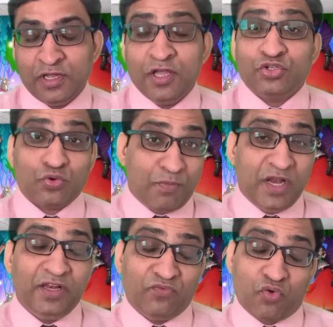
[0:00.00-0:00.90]
So
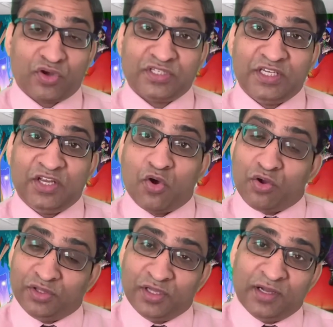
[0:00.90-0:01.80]
mainly focusing on
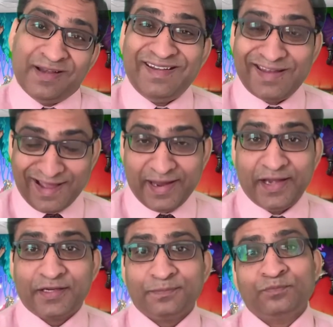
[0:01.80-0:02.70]
the diet,
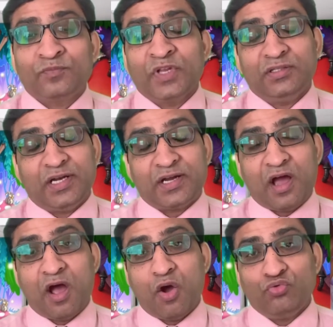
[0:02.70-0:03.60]
that
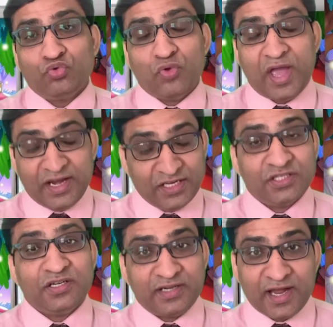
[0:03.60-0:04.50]
how to arrange the
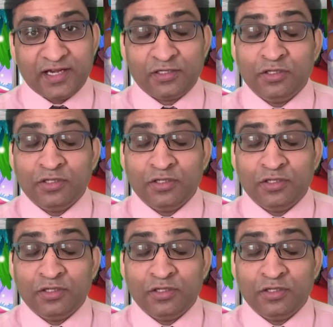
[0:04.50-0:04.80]
diet.